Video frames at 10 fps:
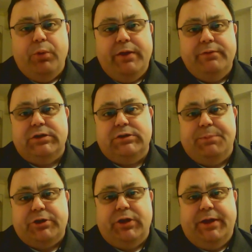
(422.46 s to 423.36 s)
gives us
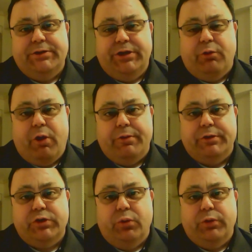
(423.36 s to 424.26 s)
special itineraries
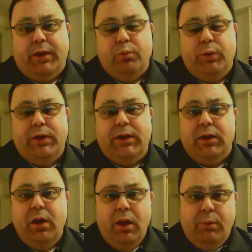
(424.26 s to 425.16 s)
so that we
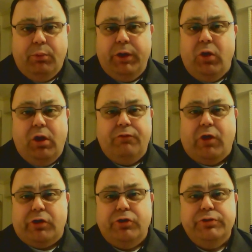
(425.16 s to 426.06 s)
can bring all of
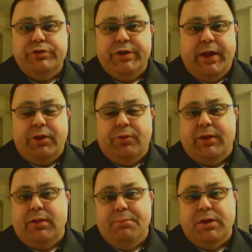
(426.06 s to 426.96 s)
our crews together
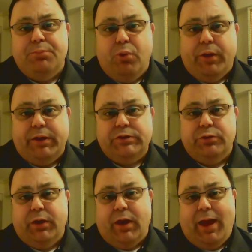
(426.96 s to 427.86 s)
at the midpoint. So
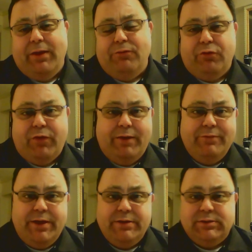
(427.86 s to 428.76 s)
we're going to hike for 5
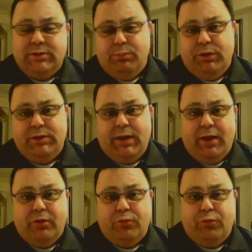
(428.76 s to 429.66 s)
days, meet
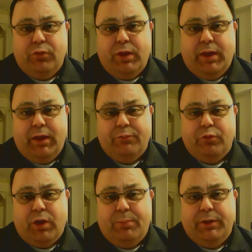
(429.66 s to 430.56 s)
together for
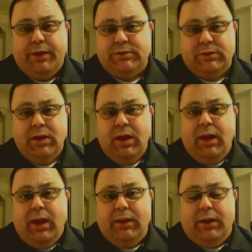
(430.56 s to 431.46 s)
a couple days, and
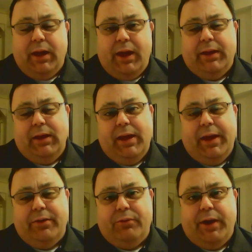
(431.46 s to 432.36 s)
then hike
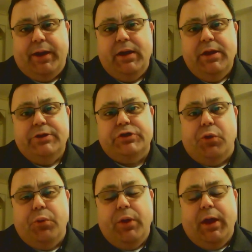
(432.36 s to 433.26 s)
again, right?
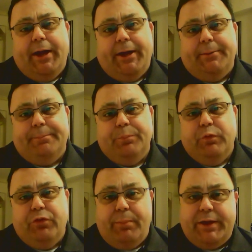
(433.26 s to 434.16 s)
So
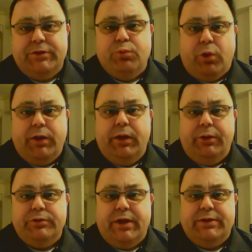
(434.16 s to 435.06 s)
Philmont is working on
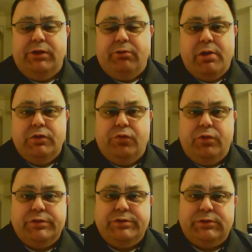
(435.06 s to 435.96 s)
those itineraries
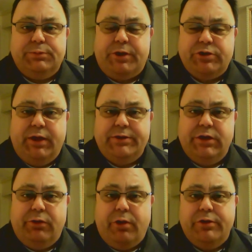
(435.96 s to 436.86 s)
for us. They're special
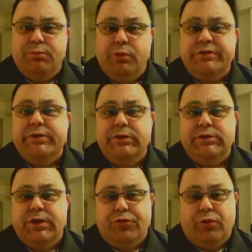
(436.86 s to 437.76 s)
itineraries, mostly in
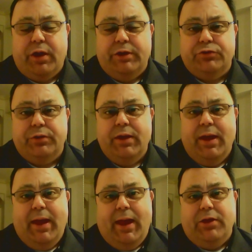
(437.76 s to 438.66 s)
central country,
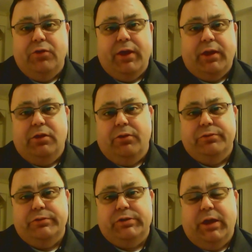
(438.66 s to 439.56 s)
and you'll get
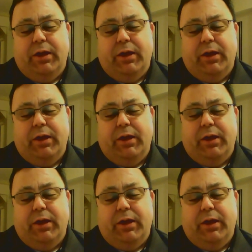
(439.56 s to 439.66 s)
those